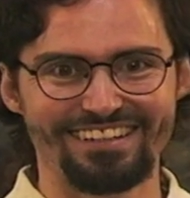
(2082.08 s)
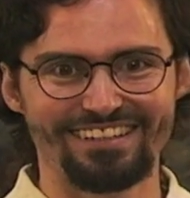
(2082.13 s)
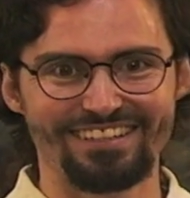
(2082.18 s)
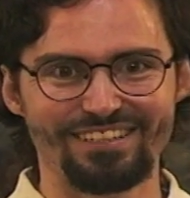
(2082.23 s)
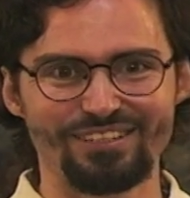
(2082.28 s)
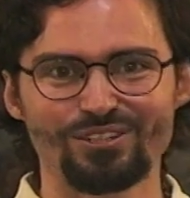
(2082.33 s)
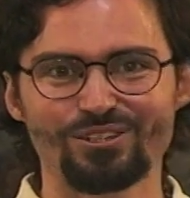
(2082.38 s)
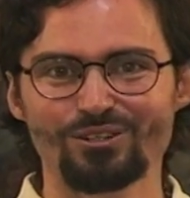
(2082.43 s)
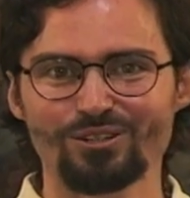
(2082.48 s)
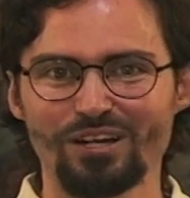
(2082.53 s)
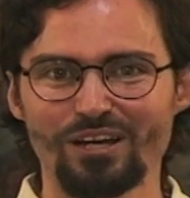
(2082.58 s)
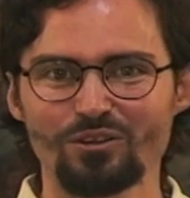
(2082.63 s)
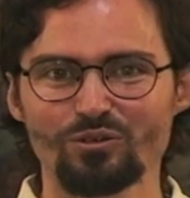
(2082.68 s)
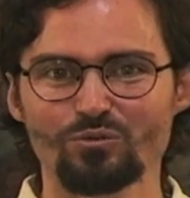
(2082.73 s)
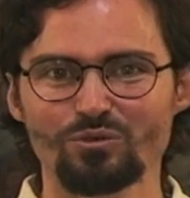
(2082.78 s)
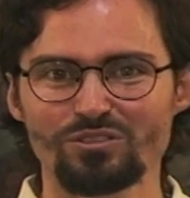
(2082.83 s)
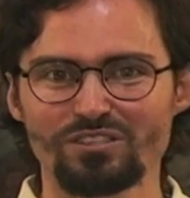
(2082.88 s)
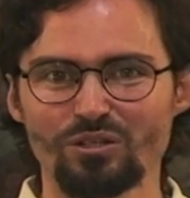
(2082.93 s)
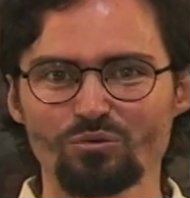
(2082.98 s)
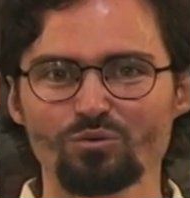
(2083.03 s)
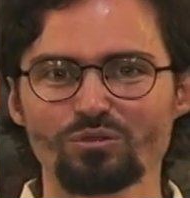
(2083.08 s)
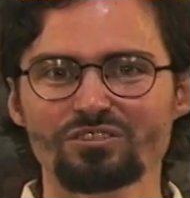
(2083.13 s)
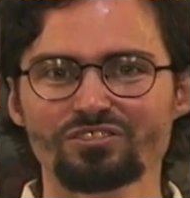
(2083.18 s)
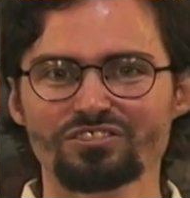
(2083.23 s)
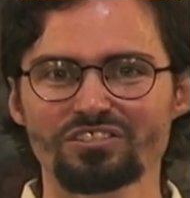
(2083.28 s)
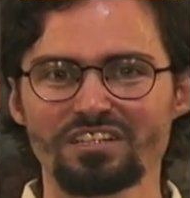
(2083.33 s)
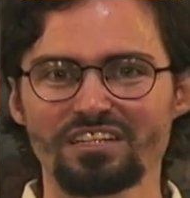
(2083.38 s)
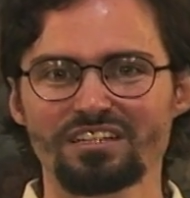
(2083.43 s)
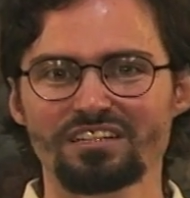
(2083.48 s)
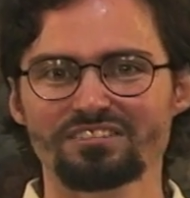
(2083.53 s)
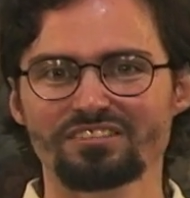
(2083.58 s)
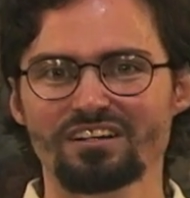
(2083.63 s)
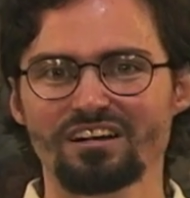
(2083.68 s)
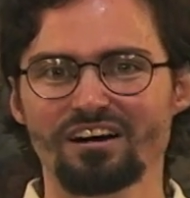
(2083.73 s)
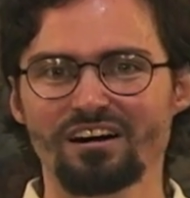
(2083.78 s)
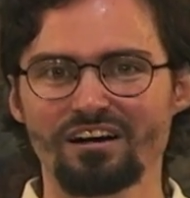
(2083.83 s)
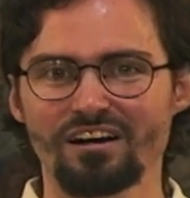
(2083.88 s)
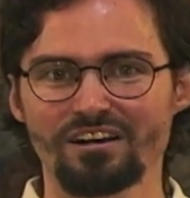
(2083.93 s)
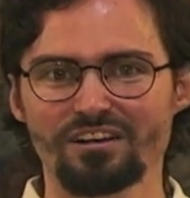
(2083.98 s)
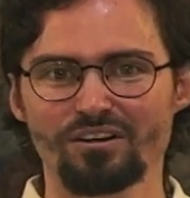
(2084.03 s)
You know, in other words, they wouldn't see it as an
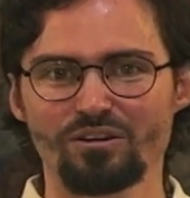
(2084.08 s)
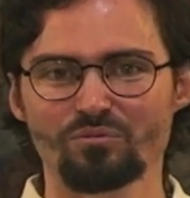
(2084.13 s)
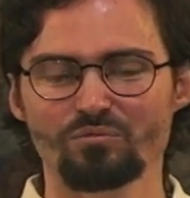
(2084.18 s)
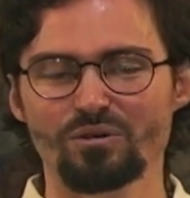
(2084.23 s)
honor,